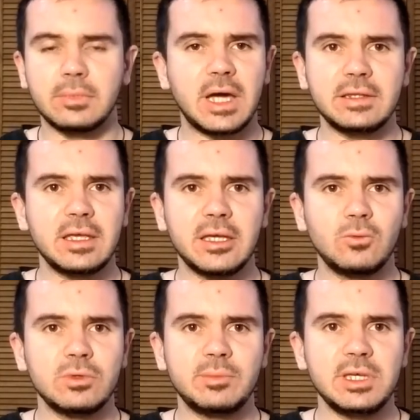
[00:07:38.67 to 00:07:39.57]
I think
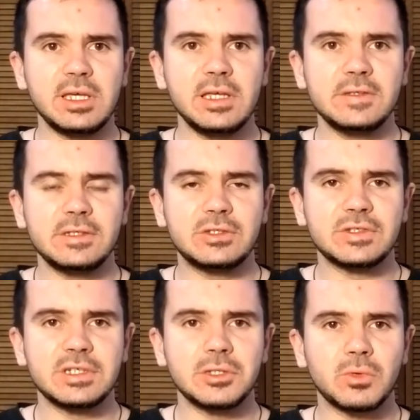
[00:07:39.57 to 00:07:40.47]
it would be easy to
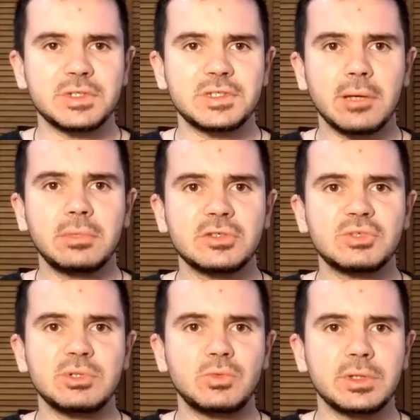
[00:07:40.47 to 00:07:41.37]
see the resemblance
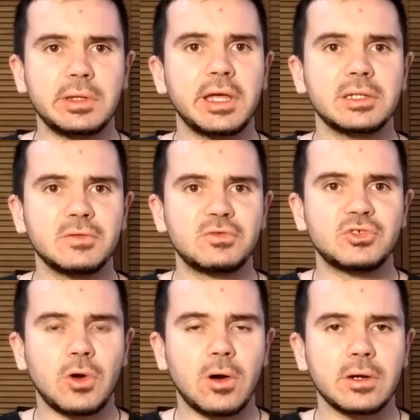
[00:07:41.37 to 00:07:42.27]
between the Land of
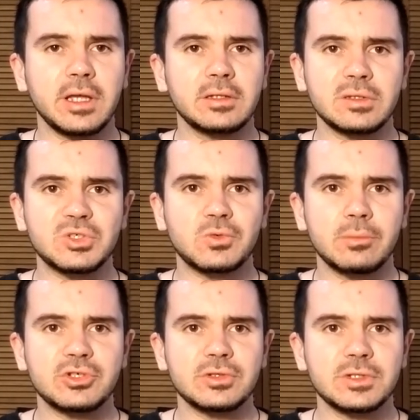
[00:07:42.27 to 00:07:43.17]
Charn and the
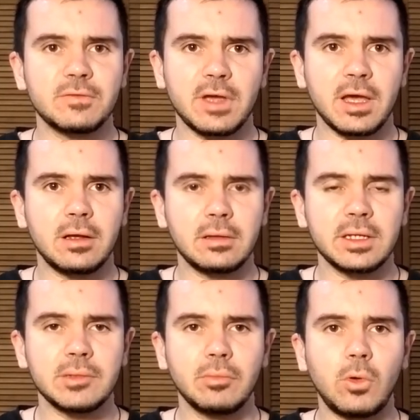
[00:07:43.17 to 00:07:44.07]
descriptions of hell
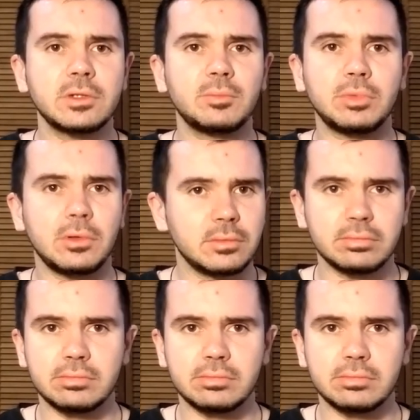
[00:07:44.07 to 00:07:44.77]
in multiple